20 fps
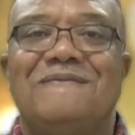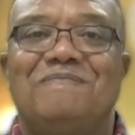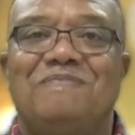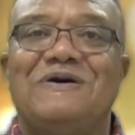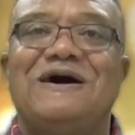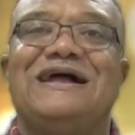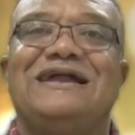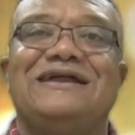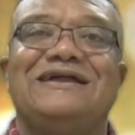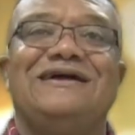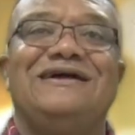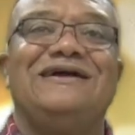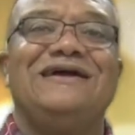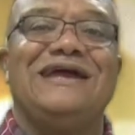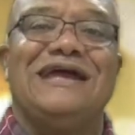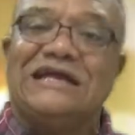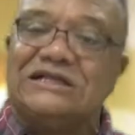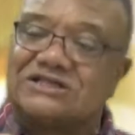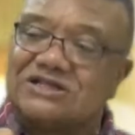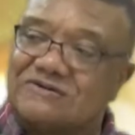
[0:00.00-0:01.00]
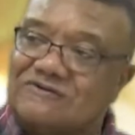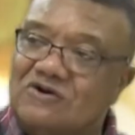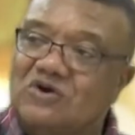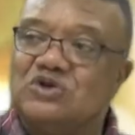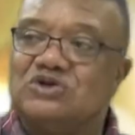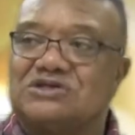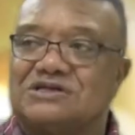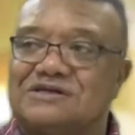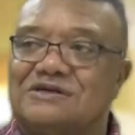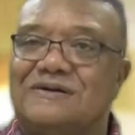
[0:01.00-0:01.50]
But in
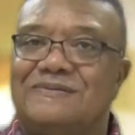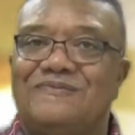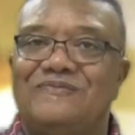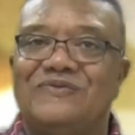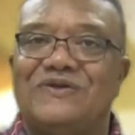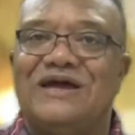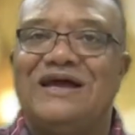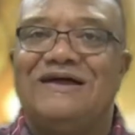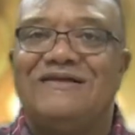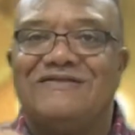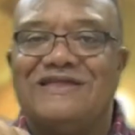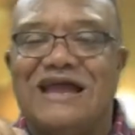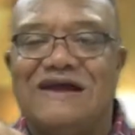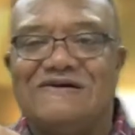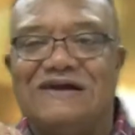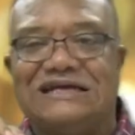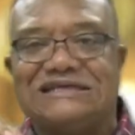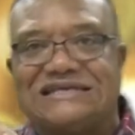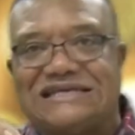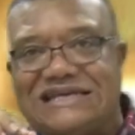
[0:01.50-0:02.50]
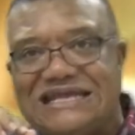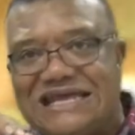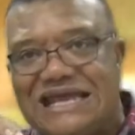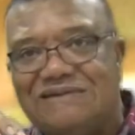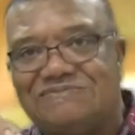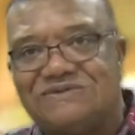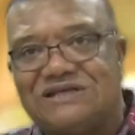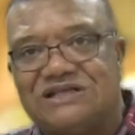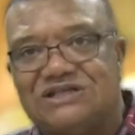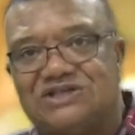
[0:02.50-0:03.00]
Jerusalem, there is an
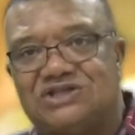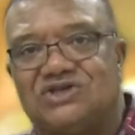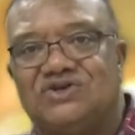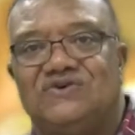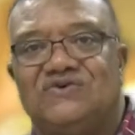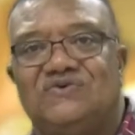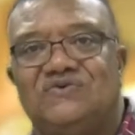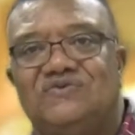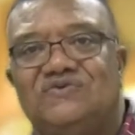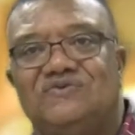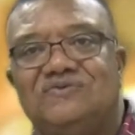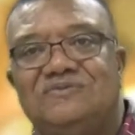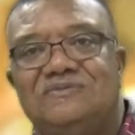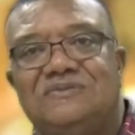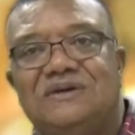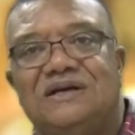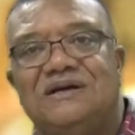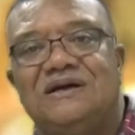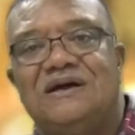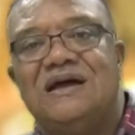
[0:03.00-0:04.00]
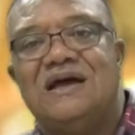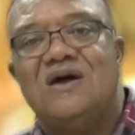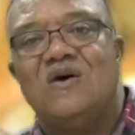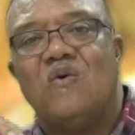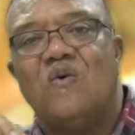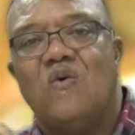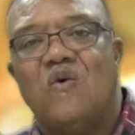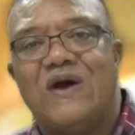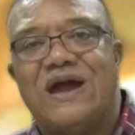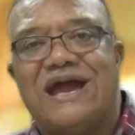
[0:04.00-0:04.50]
empty tomb
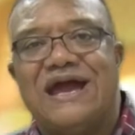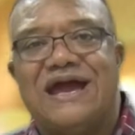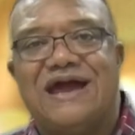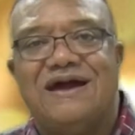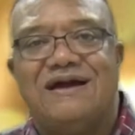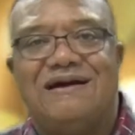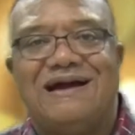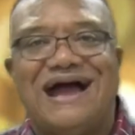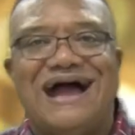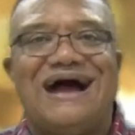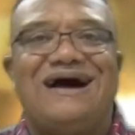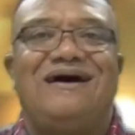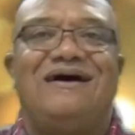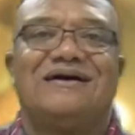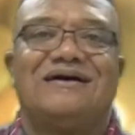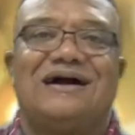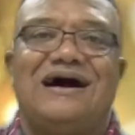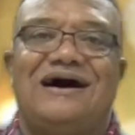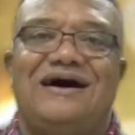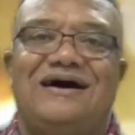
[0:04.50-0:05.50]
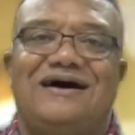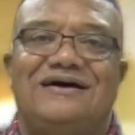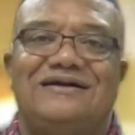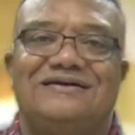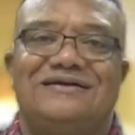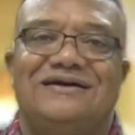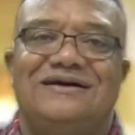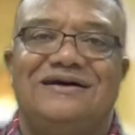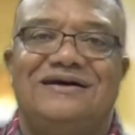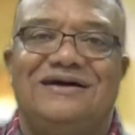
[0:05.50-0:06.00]
where our
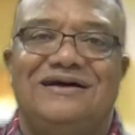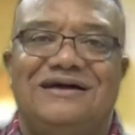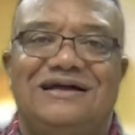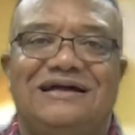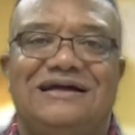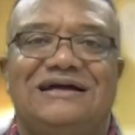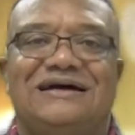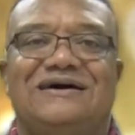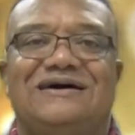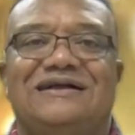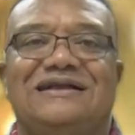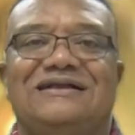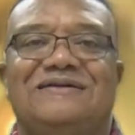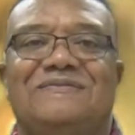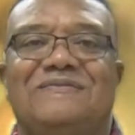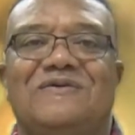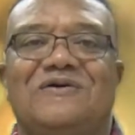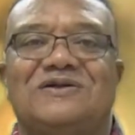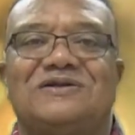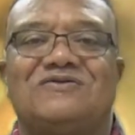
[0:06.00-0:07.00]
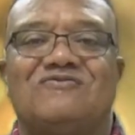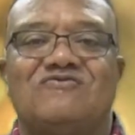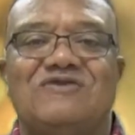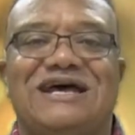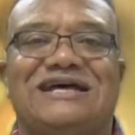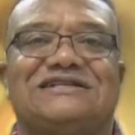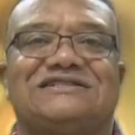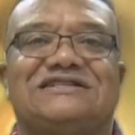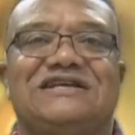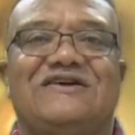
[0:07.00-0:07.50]
God
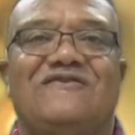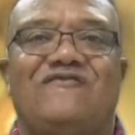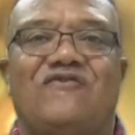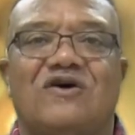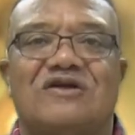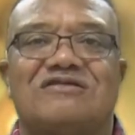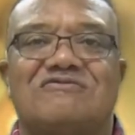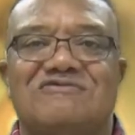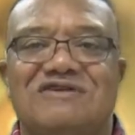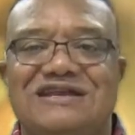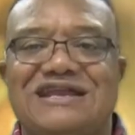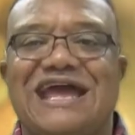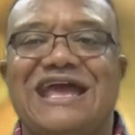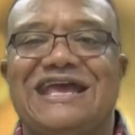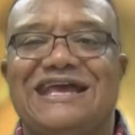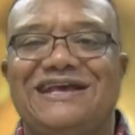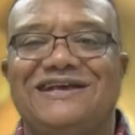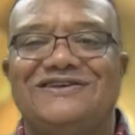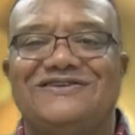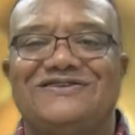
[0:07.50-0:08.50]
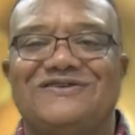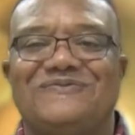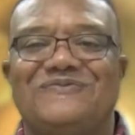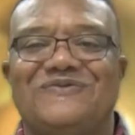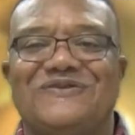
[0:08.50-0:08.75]
rested for 3 days.